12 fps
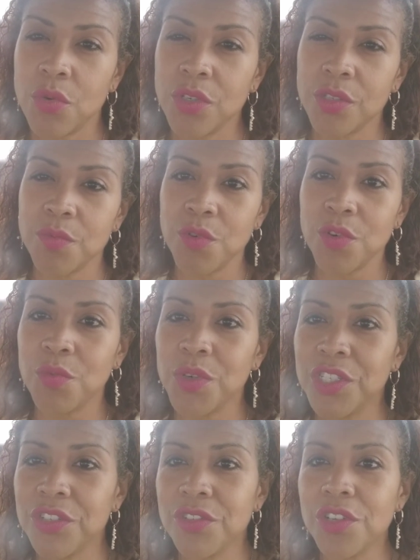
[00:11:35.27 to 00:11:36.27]
more
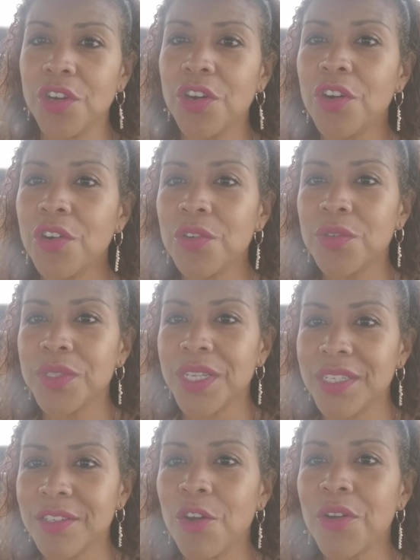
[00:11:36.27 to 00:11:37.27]
when you know
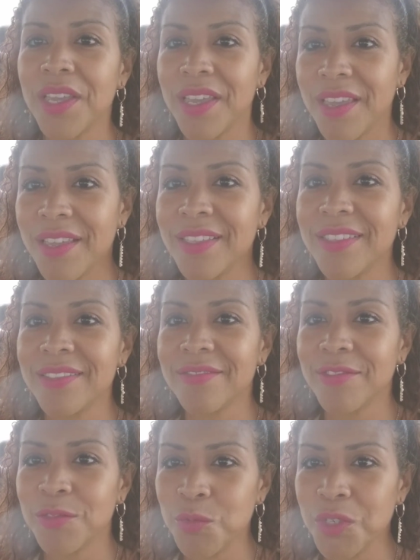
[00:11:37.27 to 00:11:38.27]
that, okay,
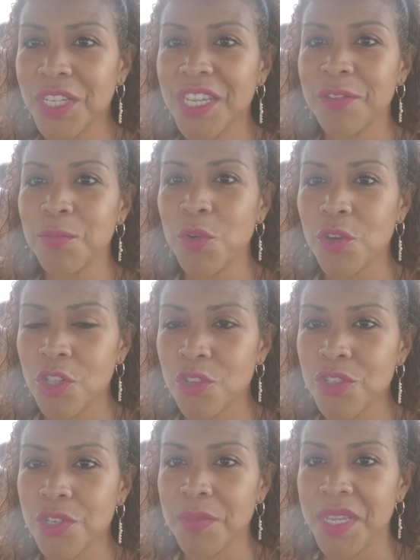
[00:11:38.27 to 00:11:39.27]
we're getting more
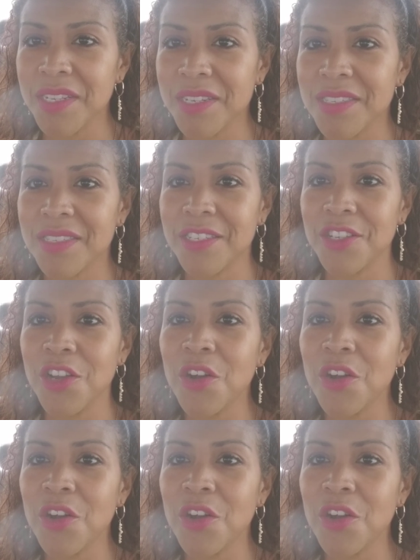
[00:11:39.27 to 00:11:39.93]
closer to maintenance,